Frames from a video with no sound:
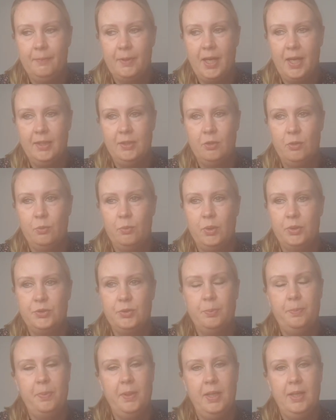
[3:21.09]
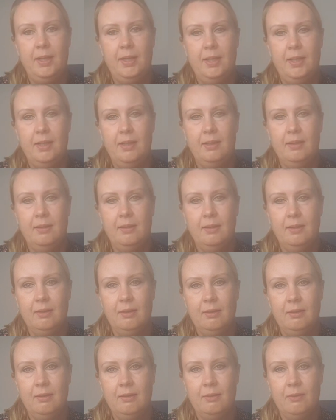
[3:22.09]
I don't want to pay
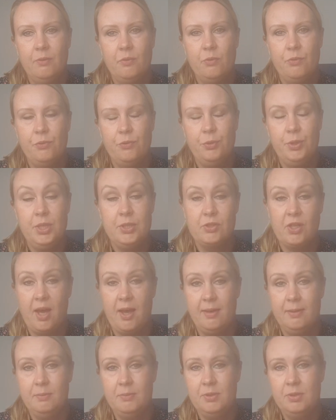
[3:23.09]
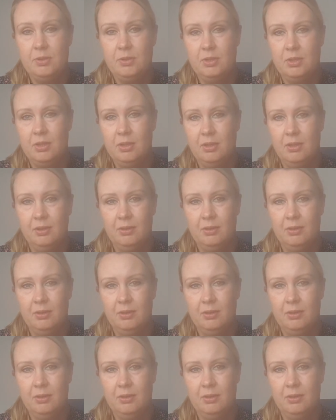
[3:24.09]
3 times